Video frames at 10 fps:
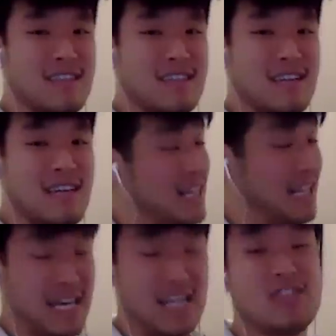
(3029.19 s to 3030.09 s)
That you is
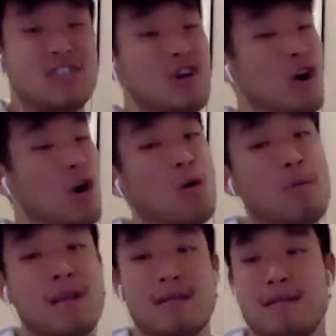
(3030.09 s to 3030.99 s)
crazy. so
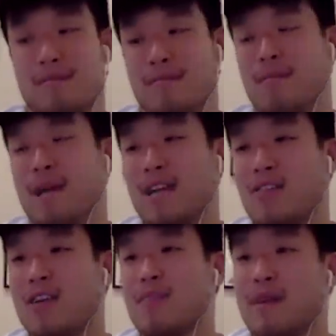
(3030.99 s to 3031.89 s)
many
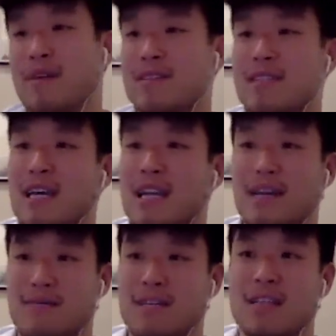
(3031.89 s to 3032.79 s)
minority parents that
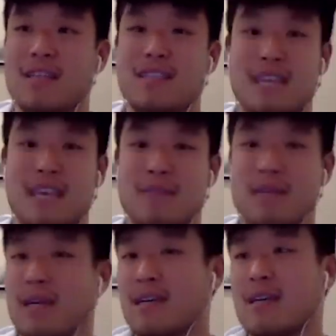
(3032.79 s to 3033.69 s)
have done the same.
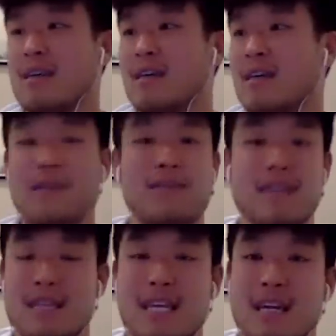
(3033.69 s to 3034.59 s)
Like, even
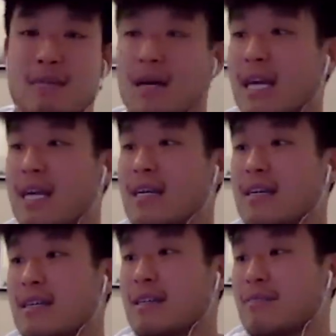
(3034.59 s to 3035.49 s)
like think about like
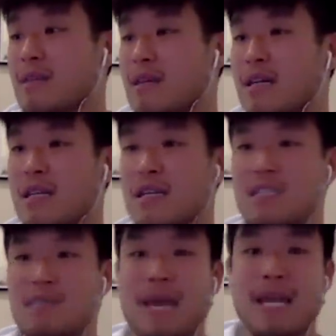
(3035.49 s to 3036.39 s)
the the
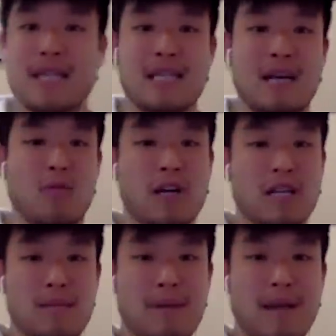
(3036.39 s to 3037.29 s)
Hispanics that work
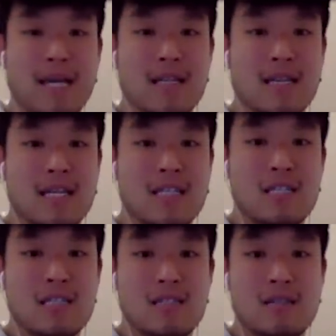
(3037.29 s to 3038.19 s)
in the back of the
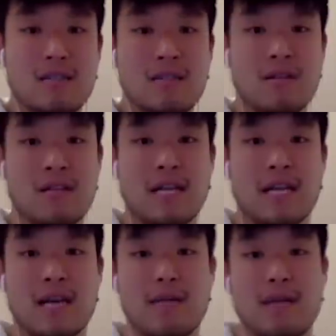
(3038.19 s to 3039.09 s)
kitchen. Like,
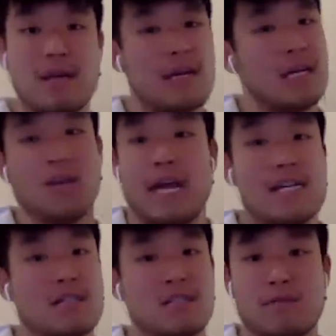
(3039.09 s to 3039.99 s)
uh, you know,
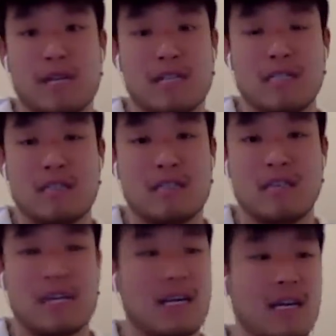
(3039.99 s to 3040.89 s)
Asians are racist.
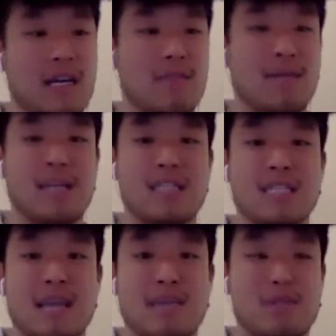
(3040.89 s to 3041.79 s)
Like, imagine the
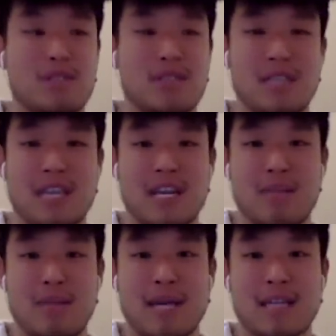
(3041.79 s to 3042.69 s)
type of shit they hear
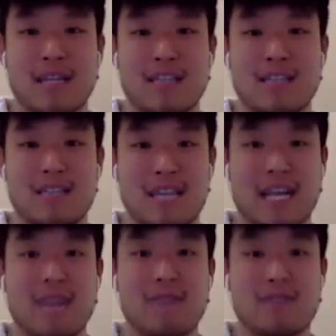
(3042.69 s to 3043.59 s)
back there, like
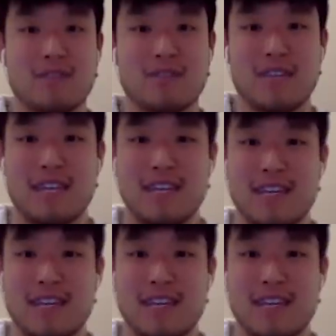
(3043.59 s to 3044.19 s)
every single day.